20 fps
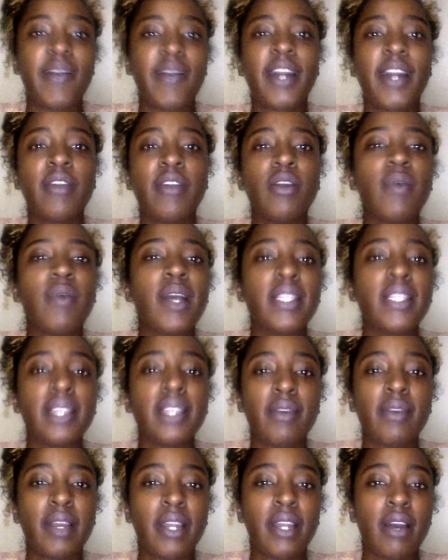I don't know where I stand
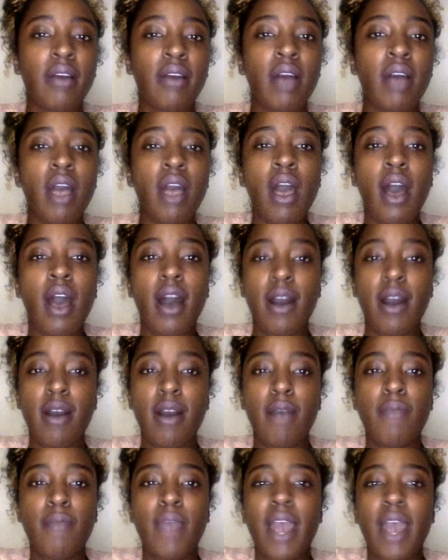right
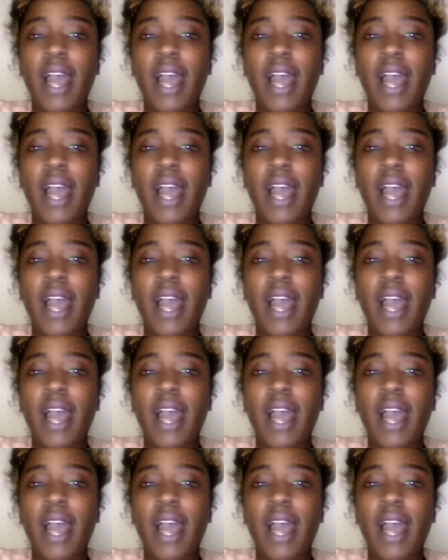now.